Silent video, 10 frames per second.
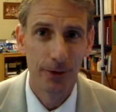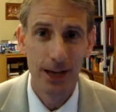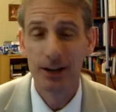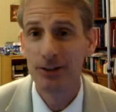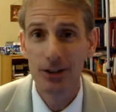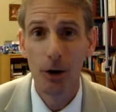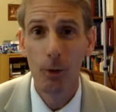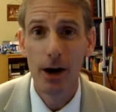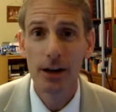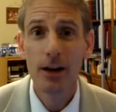me. And do you know
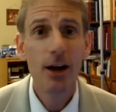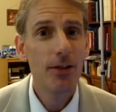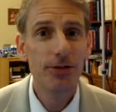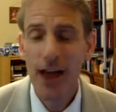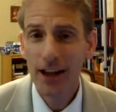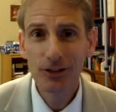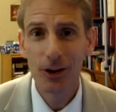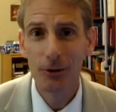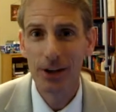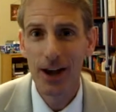what? That's
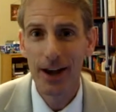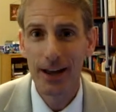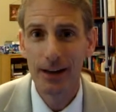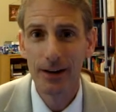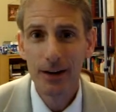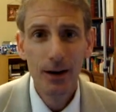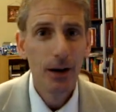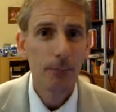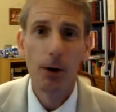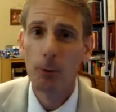okay.
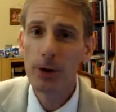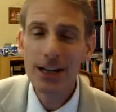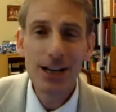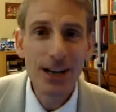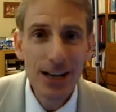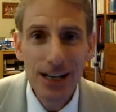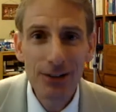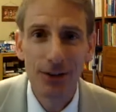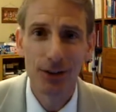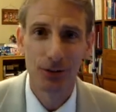But we
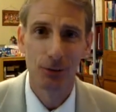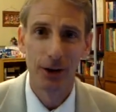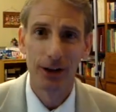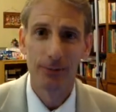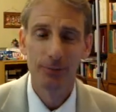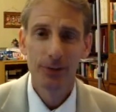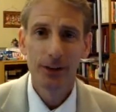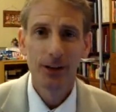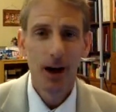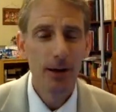need this one.
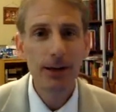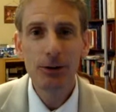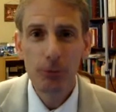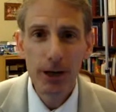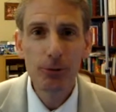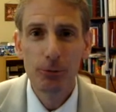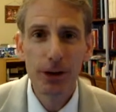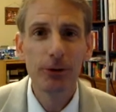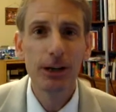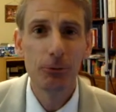I mean, we
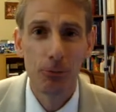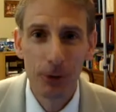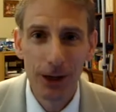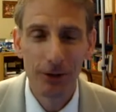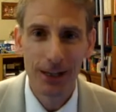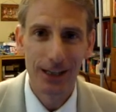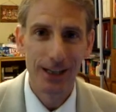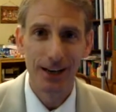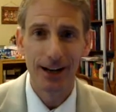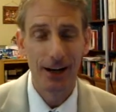really, really
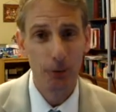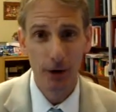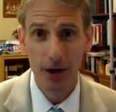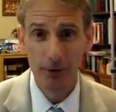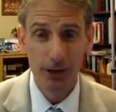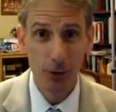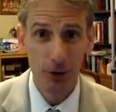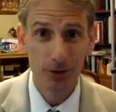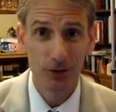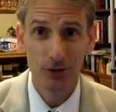need it. And whatever
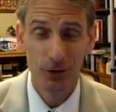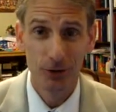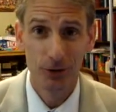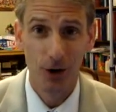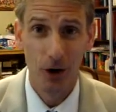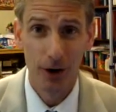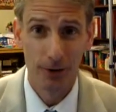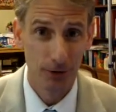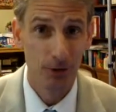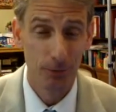your concerns are
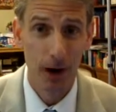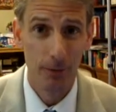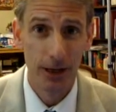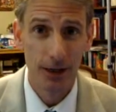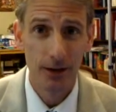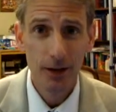at this moment